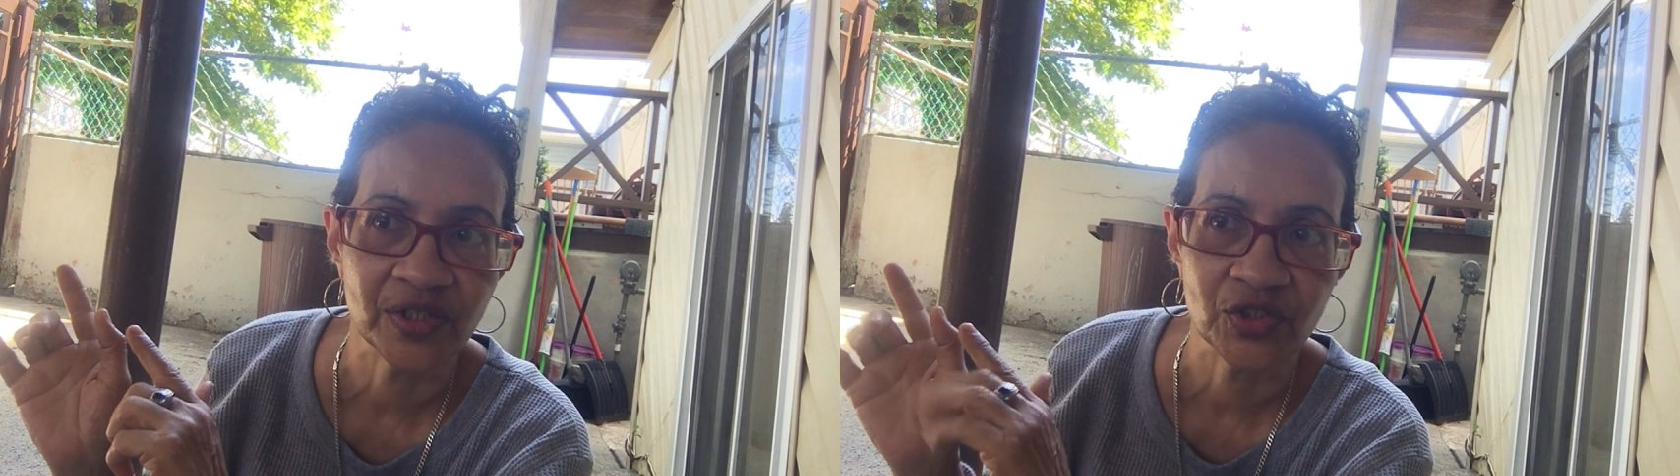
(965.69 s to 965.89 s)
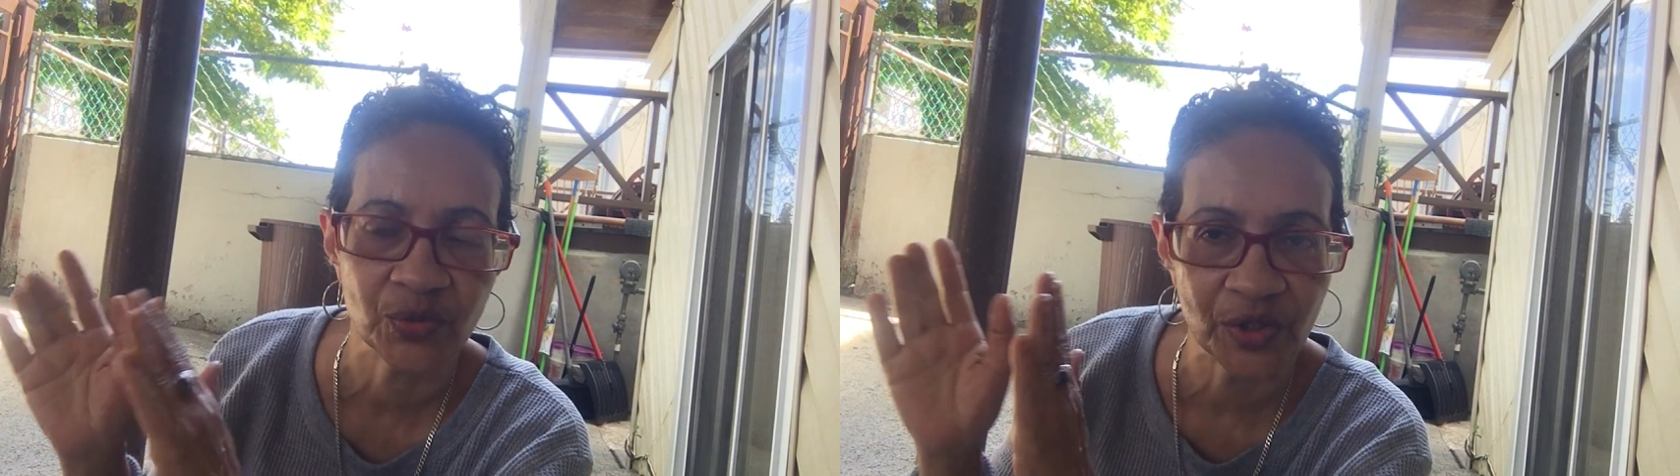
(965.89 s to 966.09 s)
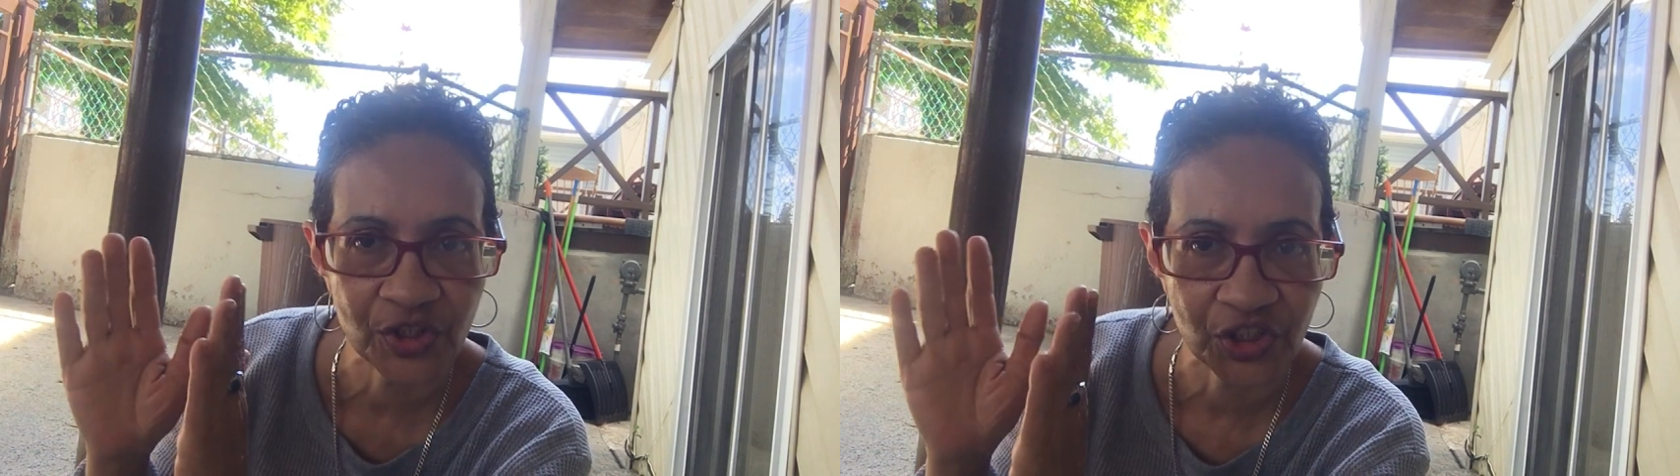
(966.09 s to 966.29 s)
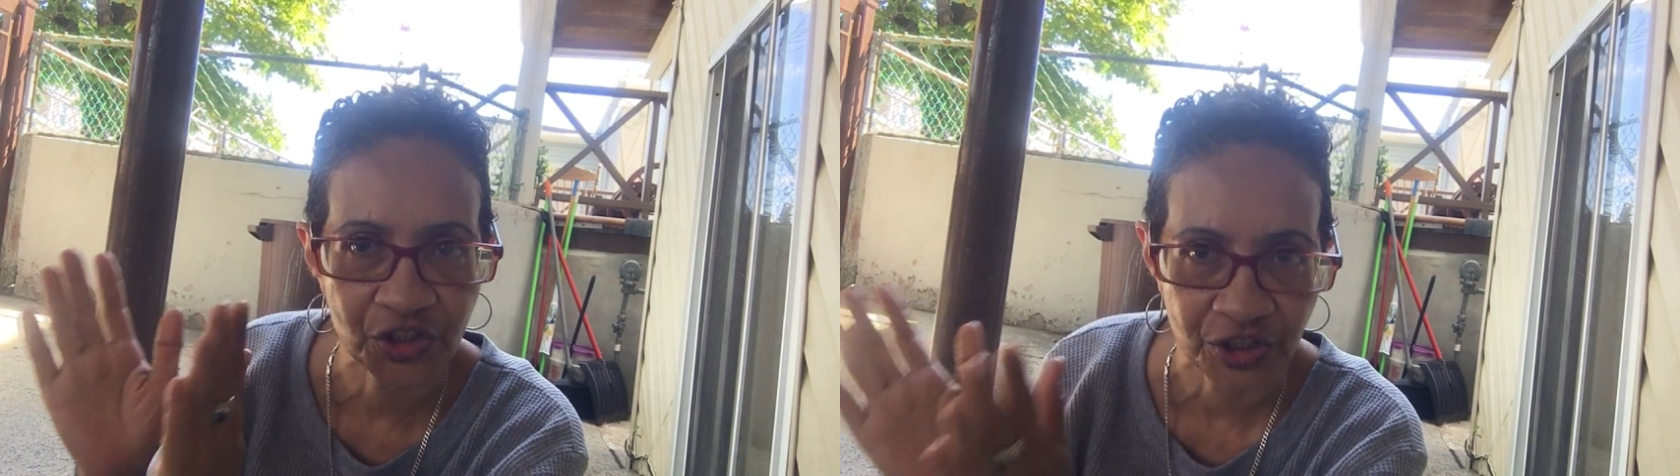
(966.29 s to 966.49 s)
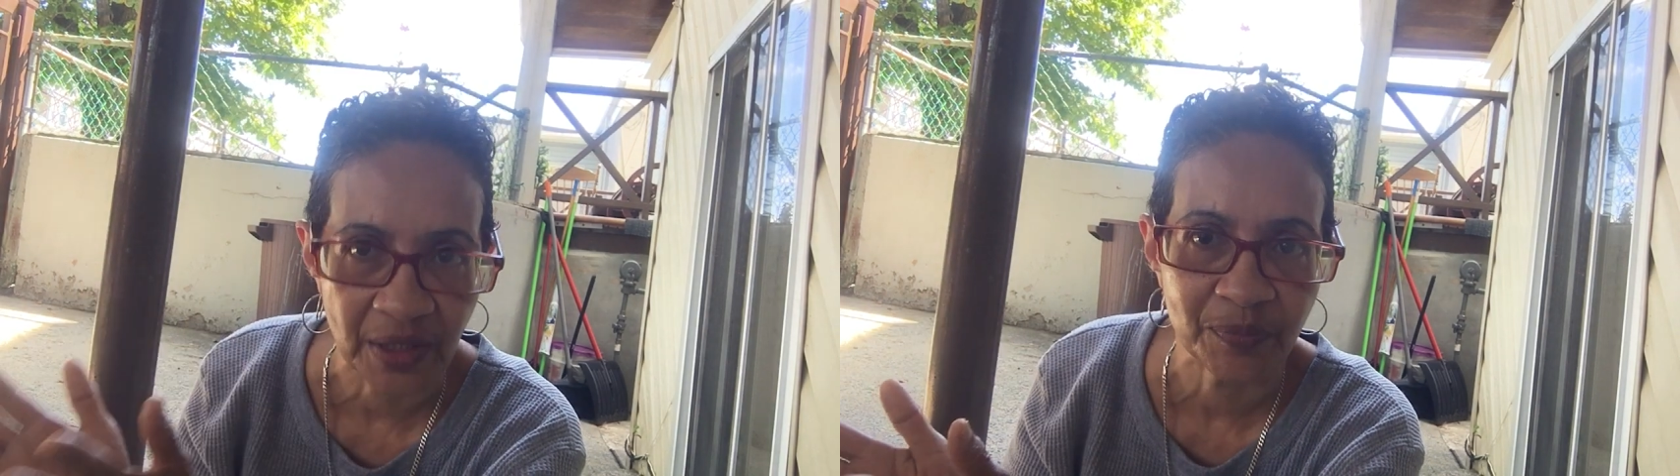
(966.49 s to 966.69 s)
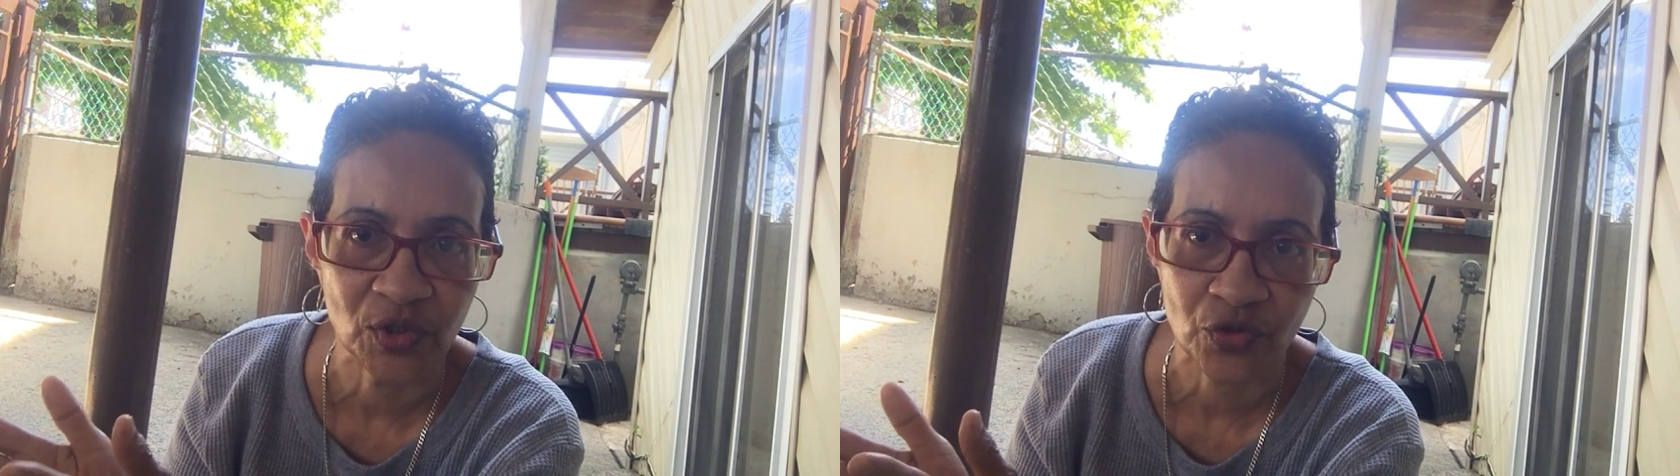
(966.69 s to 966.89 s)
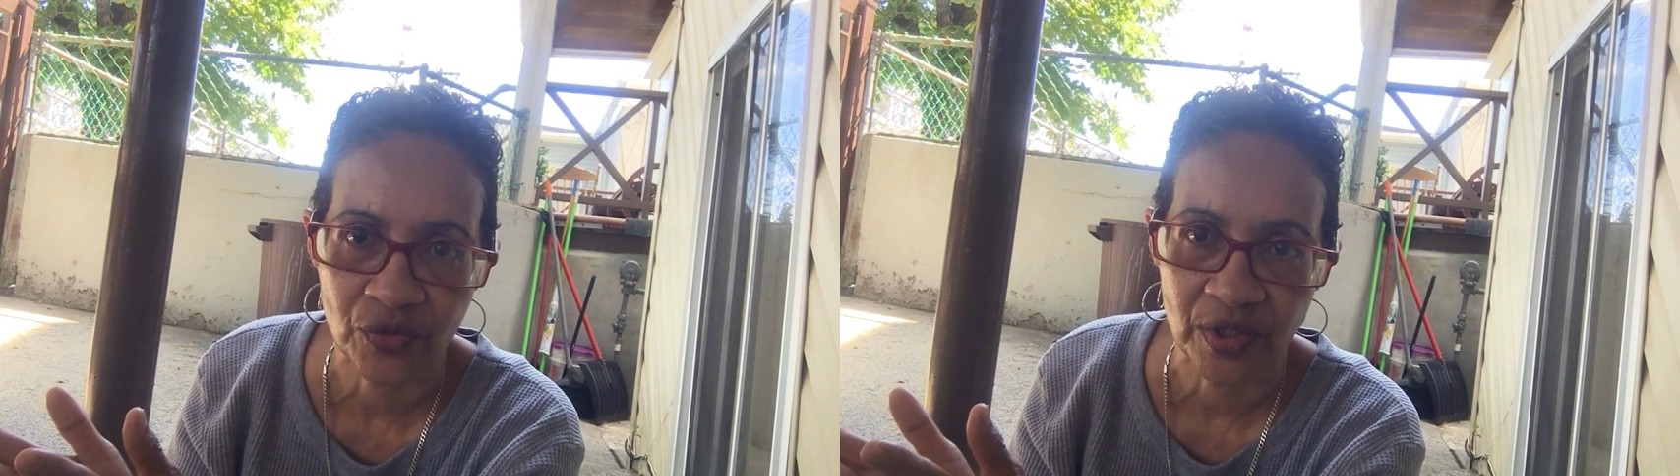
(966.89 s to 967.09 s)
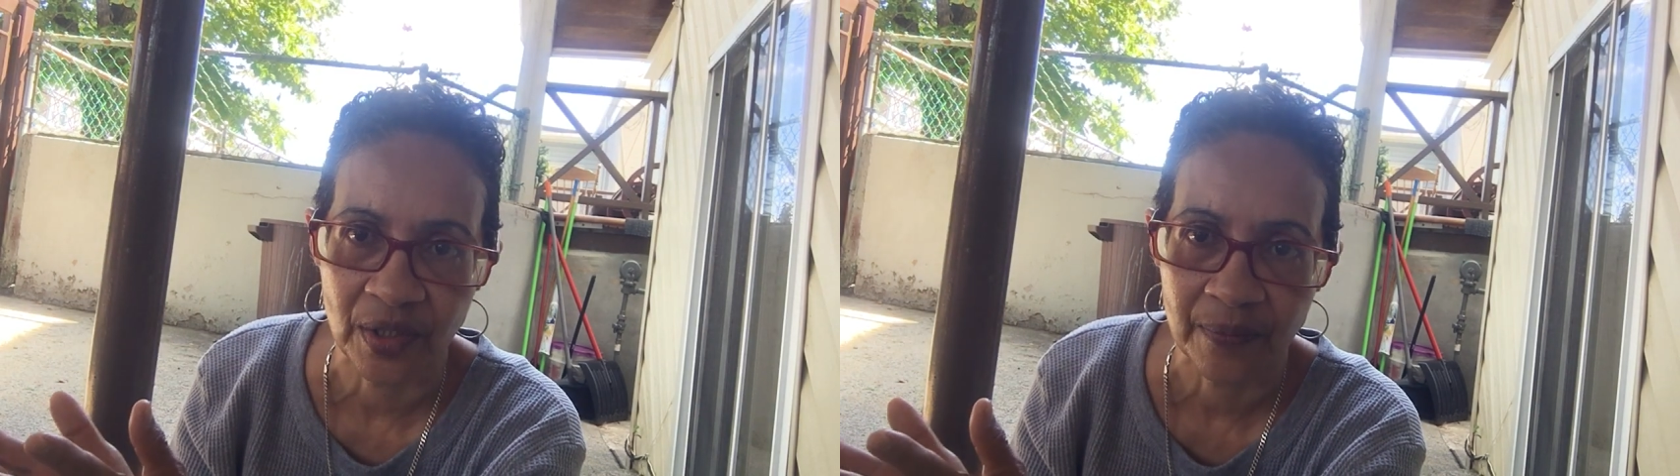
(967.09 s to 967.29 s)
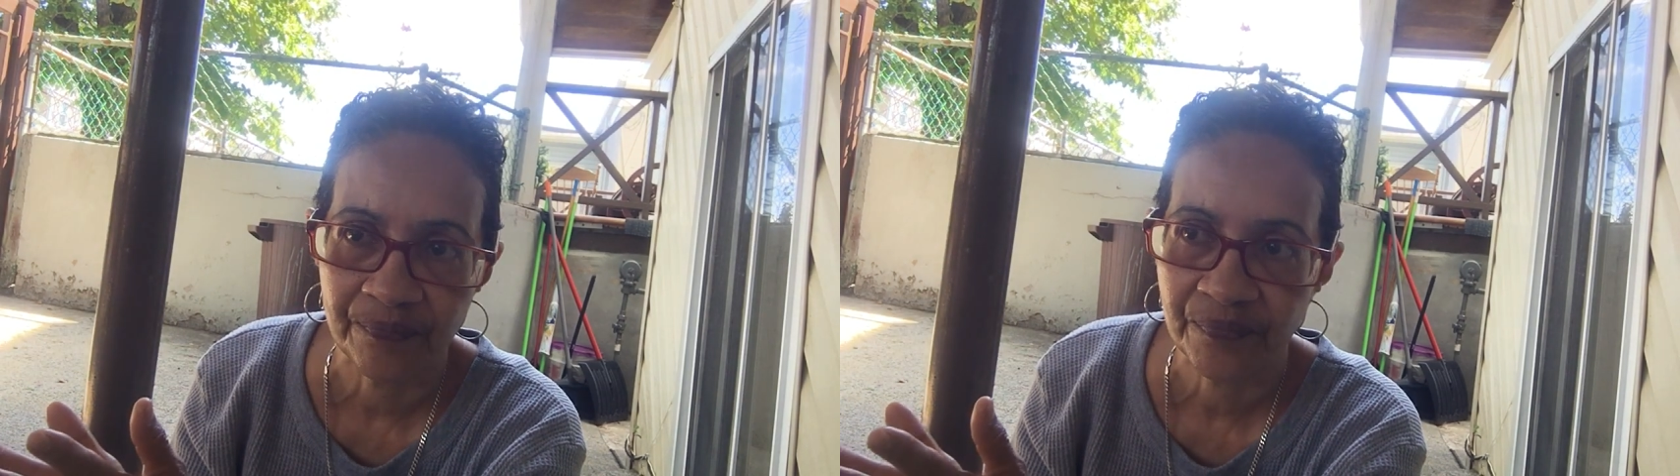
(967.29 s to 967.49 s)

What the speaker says: I wanted to shape the tree up.